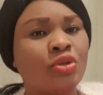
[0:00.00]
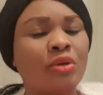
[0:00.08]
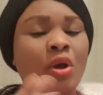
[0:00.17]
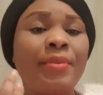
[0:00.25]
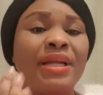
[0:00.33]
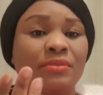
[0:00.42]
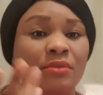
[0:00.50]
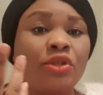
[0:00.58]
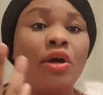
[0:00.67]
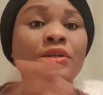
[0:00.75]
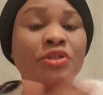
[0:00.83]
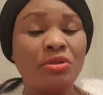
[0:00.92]
Come and
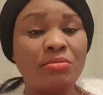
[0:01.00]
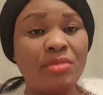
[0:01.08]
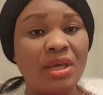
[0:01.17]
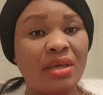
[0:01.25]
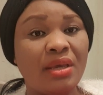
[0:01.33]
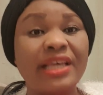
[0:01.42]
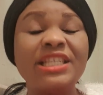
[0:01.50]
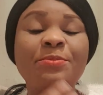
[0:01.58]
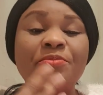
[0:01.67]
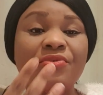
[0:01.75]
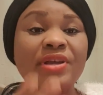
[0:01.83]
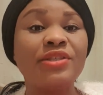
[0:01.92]
talk to me.
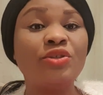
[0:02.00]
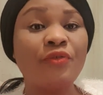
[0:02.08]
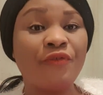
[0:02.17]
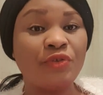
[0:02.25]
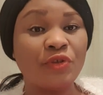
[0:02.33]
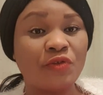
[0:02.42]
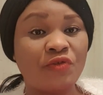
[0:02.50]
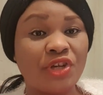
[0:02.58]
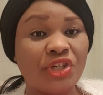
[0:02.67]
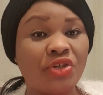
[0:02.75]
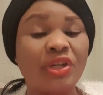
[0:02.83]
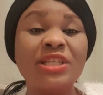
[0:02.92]
Express your
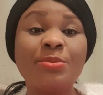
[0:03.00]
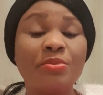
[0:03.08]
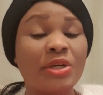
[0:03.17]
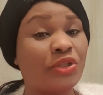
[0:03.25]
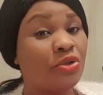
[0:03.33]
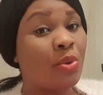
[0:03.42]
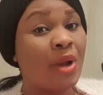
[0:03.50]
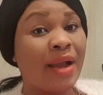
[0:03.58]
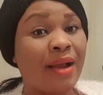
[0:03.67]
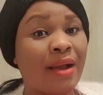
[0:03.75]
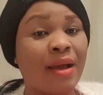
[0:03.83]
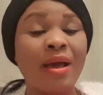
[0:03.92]
frustration, express your
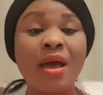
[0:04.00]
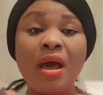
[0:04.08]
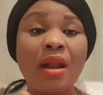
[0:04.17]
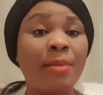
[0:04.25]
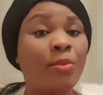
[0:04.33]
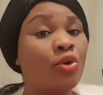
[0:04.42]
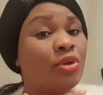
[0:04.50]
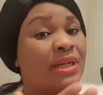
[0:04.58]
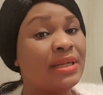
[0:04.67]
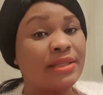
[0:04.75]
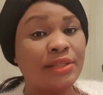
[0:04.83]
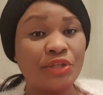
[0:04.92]
anger, and I'm going to
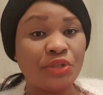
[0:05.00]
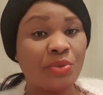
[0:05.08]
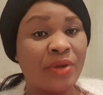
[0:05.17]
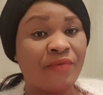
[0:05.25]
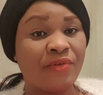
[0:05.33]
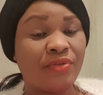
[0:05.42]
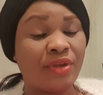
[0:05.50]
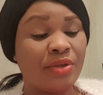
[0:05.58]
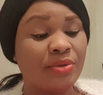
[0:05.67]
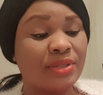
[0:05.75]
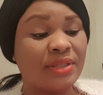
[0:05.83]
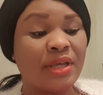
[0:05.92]
listen to everything
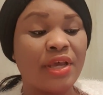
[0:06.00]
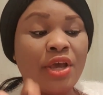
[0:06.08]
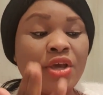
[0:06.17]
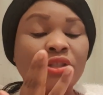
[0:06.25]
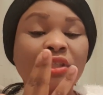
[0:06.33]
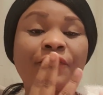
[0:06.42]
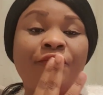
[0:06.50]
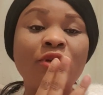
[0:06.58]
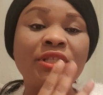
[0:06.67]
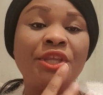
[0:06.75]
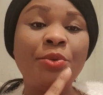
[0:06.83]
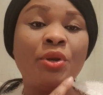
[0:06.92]
you say. So the
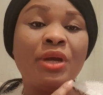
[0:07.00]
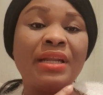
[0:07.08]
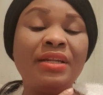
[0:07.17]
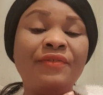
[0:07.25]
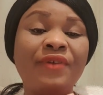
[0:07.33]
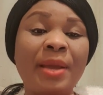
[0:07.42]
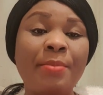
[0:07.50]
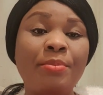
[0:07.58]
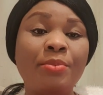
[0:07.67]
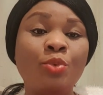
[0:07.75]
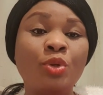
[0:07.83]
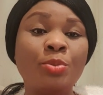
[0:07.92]
first thing you want to identify, you
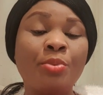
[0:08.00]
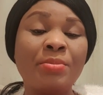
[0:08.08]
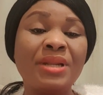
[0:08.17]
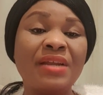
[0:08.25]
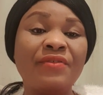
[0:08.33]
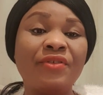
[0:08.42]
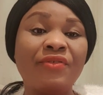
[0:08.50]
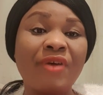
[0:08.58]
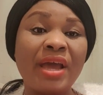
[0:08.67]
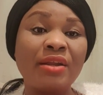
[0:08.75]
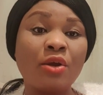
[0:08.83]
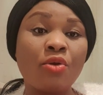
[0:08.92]
want to promptly
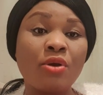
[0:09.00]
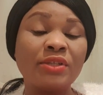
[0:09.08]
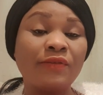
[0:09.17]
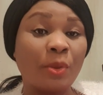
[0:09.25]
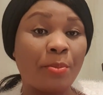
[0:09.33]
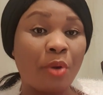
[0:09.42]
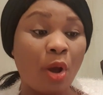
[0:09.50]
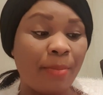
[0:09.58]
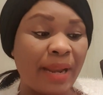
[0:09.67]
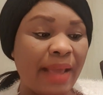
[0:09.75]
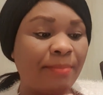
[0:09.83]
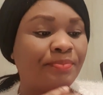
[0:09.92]
identify the cause of the
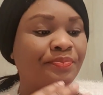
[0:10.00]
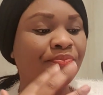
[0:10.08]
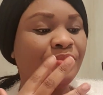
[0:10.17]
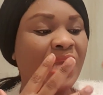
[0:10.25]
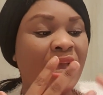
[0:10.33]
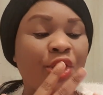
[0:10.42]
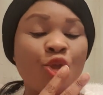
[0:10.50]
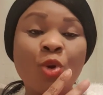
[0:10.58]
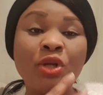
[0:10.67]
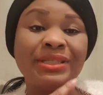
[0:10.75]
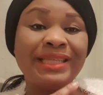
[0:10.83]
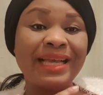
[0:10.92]
problem. You
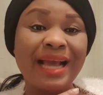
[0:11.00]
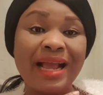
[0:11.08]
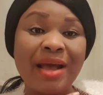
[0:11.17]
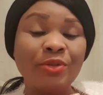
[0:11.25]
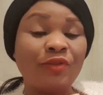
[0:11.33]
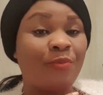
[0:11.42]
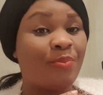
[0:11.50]
want to take account of